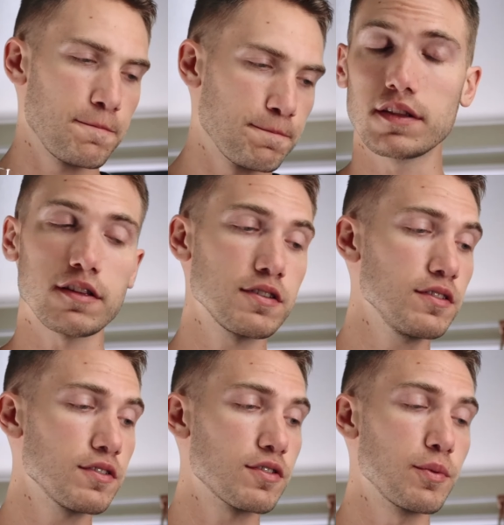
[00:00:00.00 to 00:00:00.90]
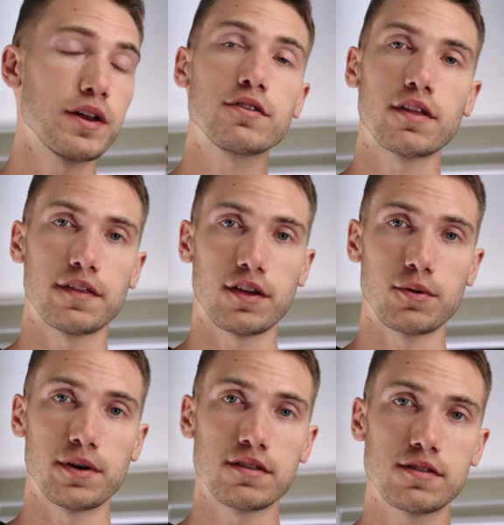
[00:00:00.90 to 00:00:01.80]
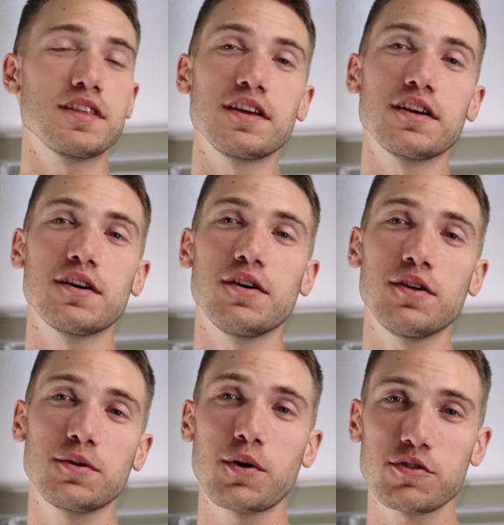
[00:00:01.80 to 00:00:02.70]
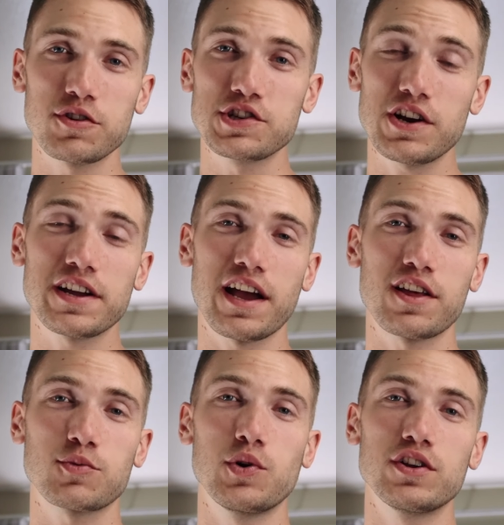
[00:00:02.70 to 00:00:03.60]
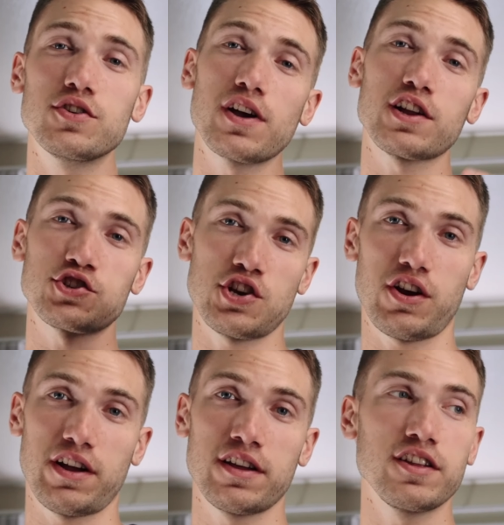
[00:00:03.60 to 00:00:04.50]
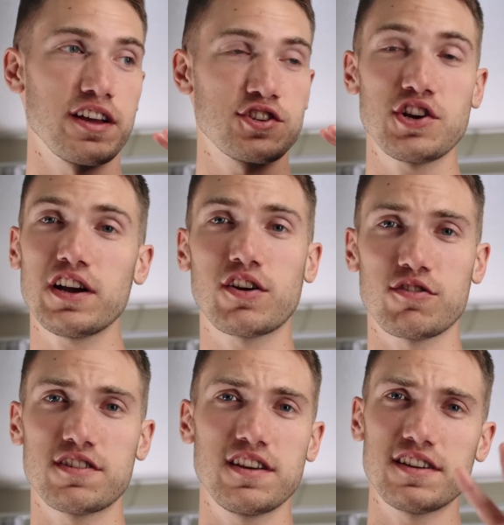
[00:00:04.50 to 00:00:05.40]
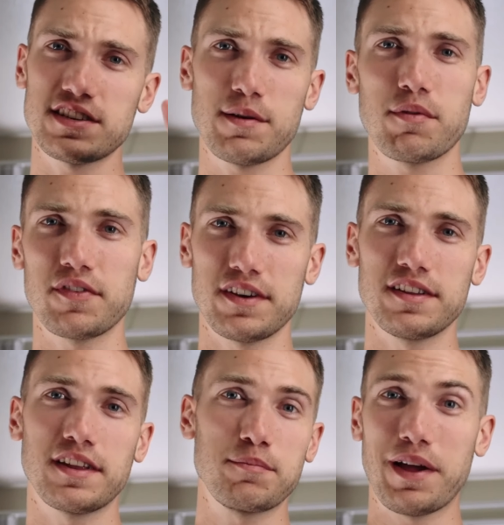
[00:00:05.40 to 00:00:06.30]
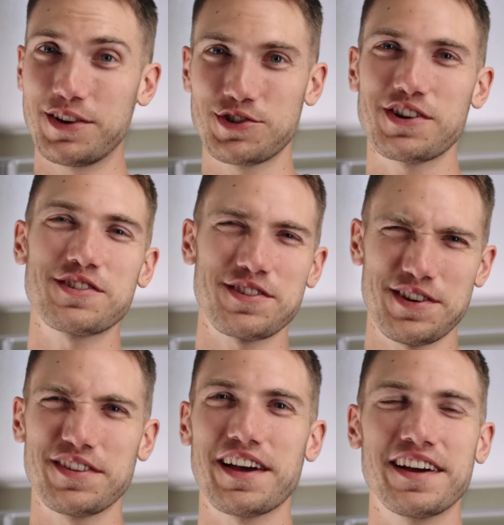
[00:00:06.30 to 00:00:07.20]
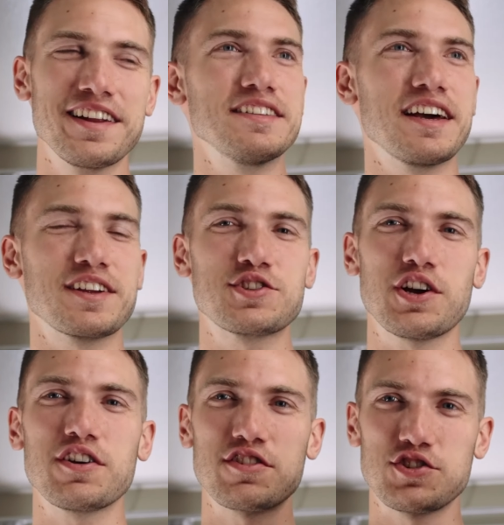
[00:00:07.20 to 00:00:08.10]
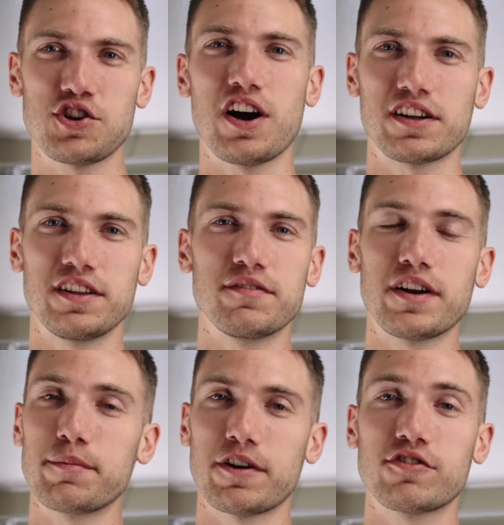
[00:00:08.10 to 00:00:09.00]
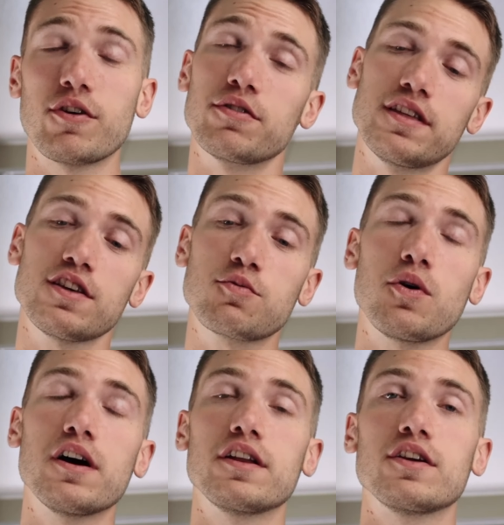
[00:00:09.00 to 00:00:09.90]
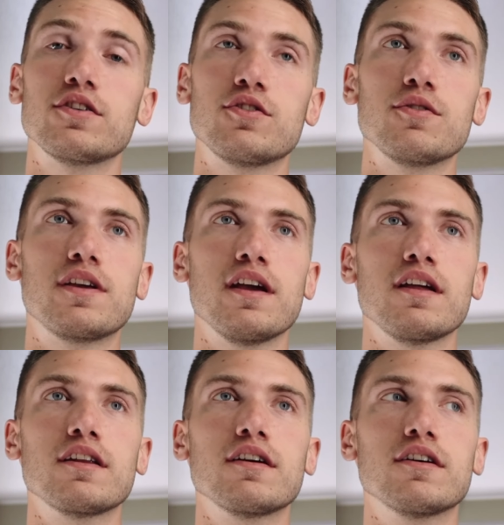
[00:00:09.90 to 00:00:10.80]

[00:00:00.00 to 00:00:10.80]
That's a little sweeter than the other ones. The Oloroso Sherry Cask one, you got cherry. You like Cherry Garcia type of a, like Ben & Jerry's, you know that? Like cherries and chocolate, very much so. This one, you get,